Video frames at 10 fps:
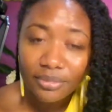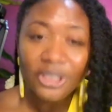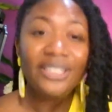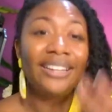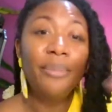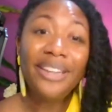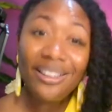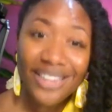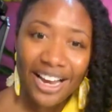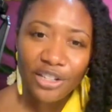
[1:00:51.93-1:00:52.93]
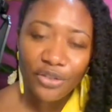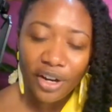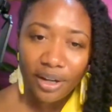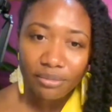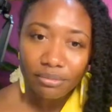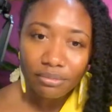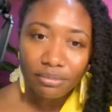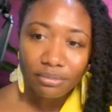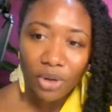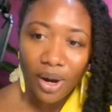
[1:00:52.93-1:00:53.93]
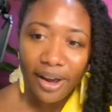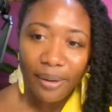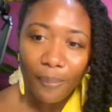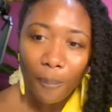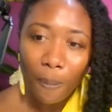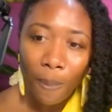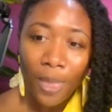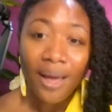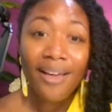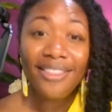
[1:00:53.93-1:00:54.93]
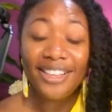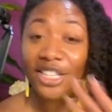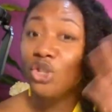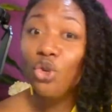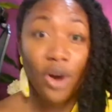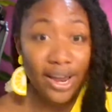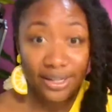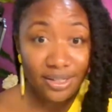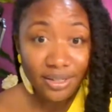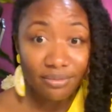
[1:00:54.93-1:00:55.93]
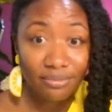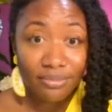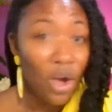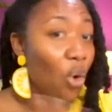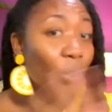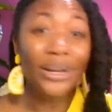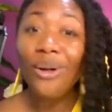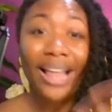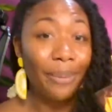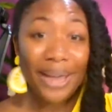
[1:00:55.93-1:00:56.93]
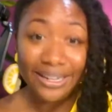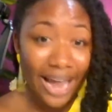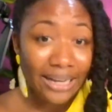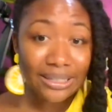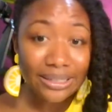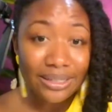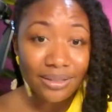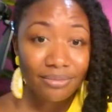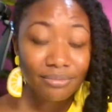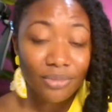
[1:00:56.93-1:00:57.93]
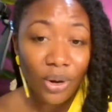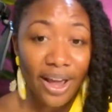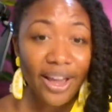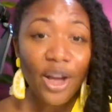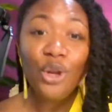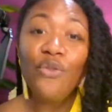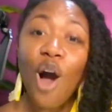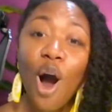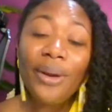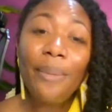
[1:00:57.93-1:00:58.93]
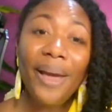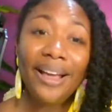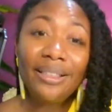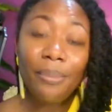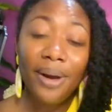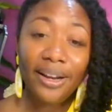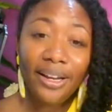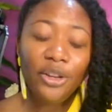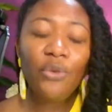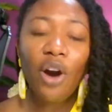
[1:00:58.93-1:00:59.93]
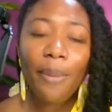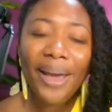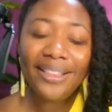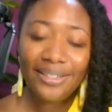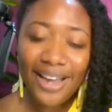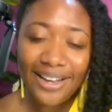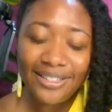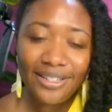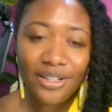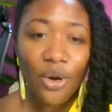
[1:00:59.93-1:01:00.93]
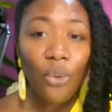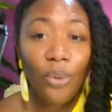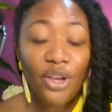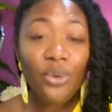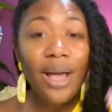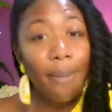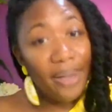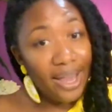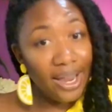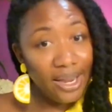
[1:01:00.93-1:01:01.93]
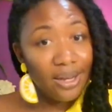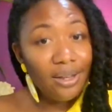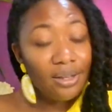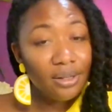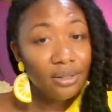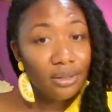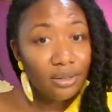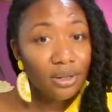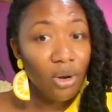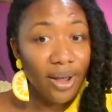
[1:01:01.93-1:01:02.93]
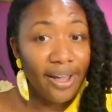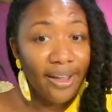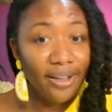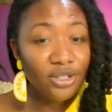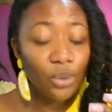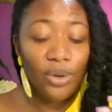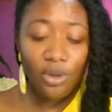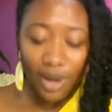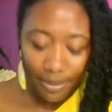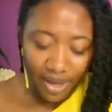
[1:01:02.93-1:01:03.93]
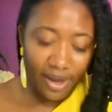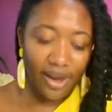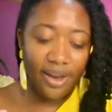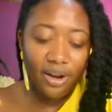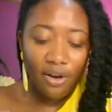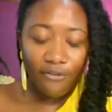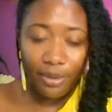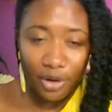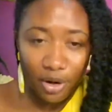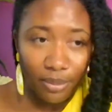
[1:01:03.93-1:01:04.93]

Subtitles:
You take the money out tax-free, okay? This is great. We don't like paying taxes, okay? You've already paid the money. You've already paid the taxes when you got paid, okay? So when you got paid from your